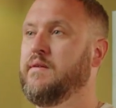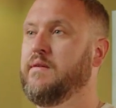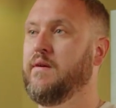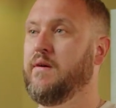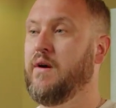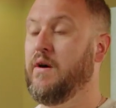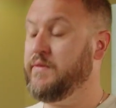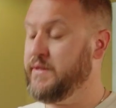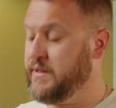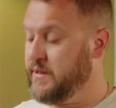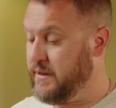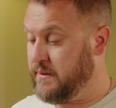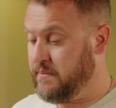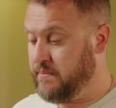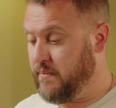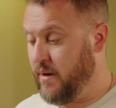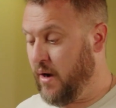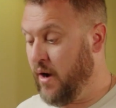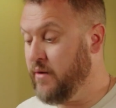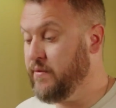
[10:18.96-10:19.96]
obviously,
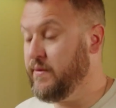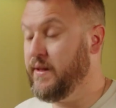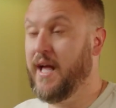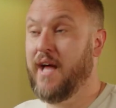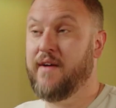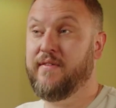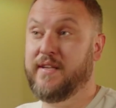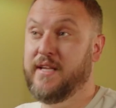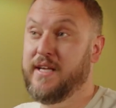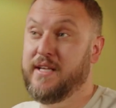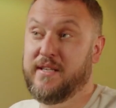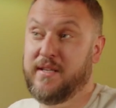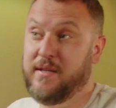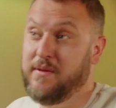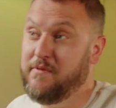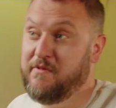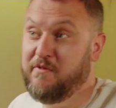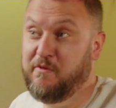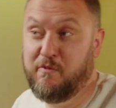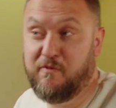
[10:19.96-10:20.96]
hopefully having eaten
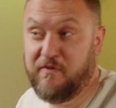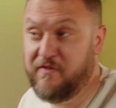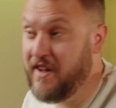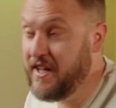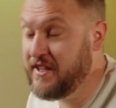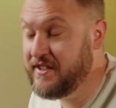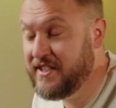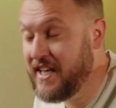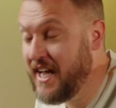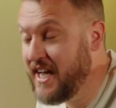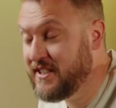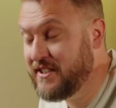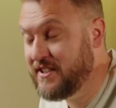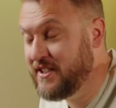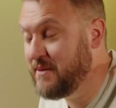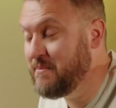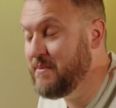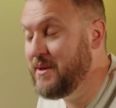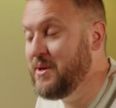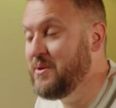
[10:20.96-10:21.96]
a
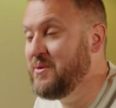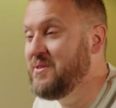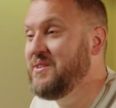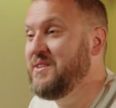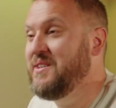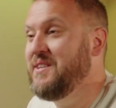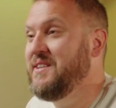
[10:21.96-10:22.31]
fantastic meal,